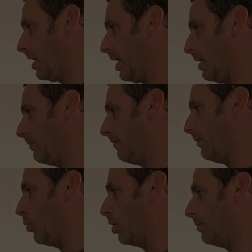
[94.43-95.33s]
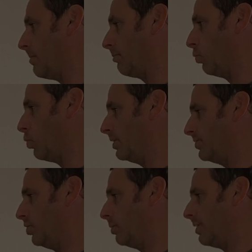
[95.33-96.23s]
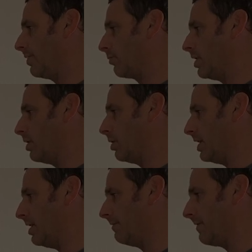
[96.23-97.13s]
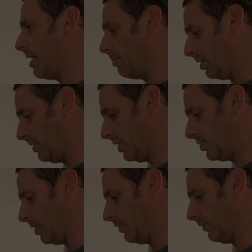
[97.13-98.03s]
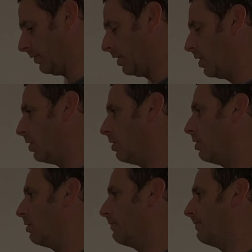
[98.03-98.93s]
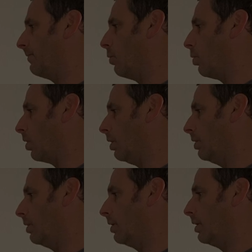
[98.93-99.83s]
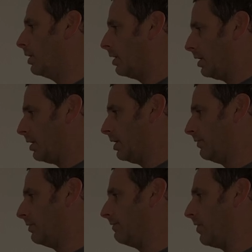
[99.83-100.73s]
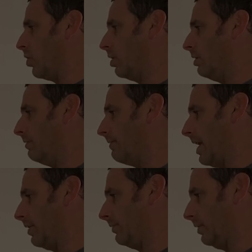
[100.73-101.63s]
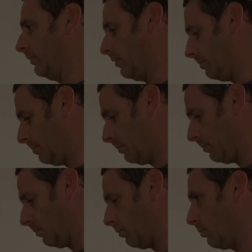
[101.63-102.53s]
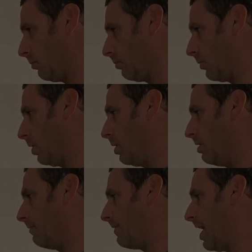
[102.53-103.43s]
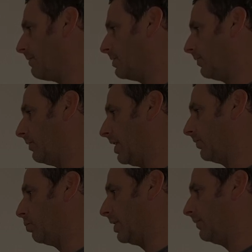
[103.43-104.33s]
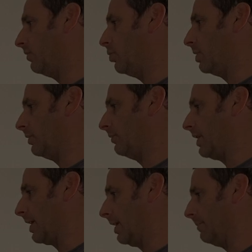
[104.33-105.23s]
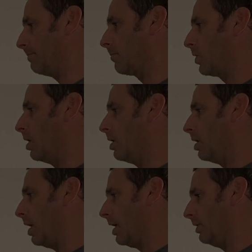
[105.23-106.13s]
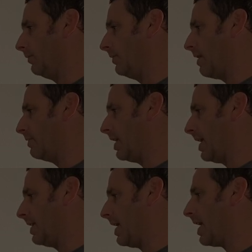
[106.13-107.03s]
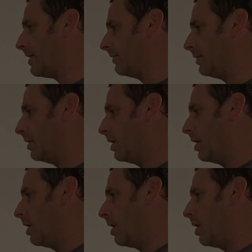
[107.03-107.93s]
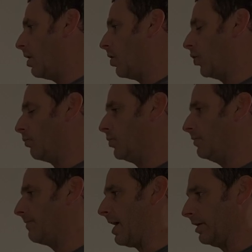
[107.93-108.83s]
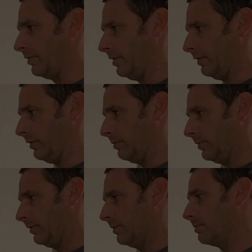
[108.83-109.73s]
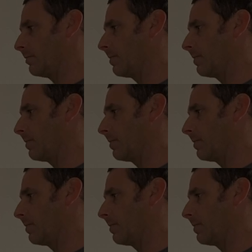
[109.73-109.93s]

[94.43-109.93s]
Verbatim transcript: and four. Remember, one, two, and three are EFI partitions. Four is the var file system. Five and six we'll get to in a second. Uh, seven and eight our root file systems,